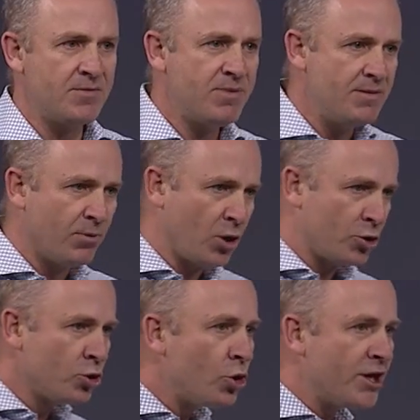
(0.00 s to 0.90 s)
people are
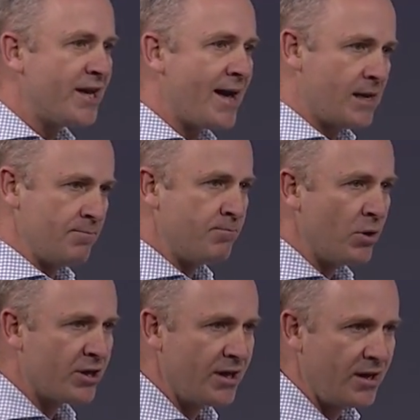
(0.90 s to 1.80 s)
looking at and
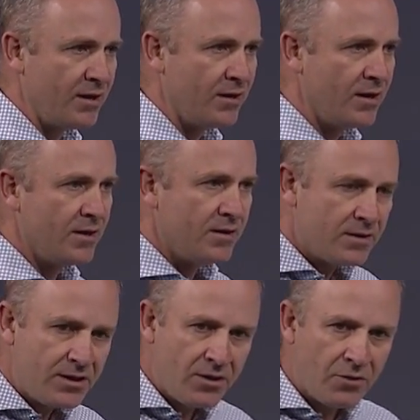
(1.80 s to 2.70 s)
booking
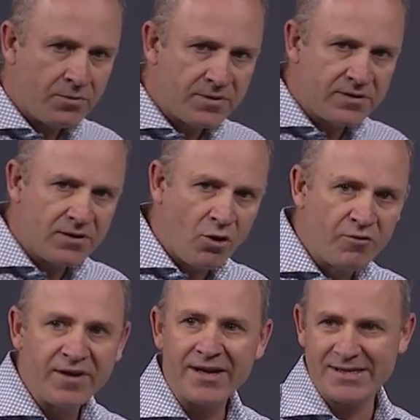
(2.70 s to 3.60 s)
you know,
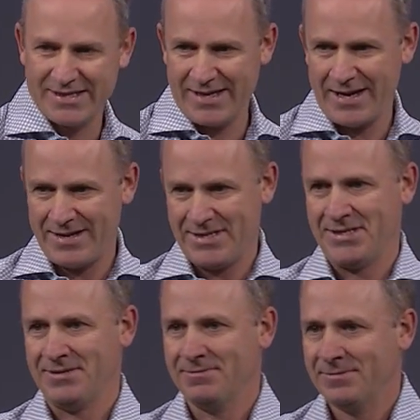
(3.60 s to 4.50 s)
overnight stays?